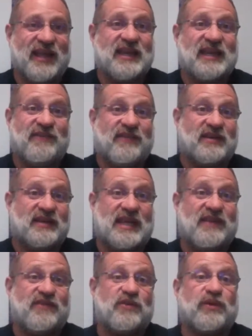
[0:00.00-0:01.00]
and
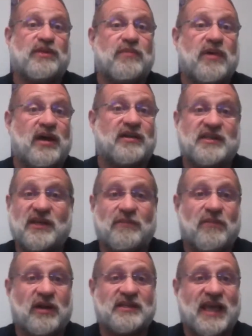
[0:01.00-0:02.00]
even with monks,
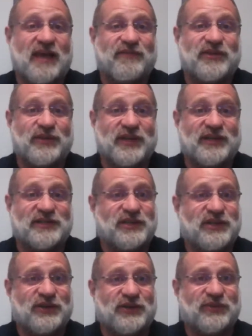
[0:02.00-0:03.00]
monks have duties
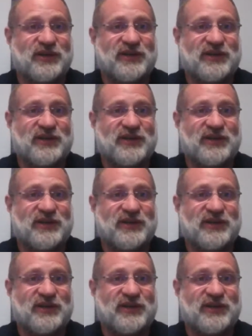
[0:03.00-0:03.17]
too.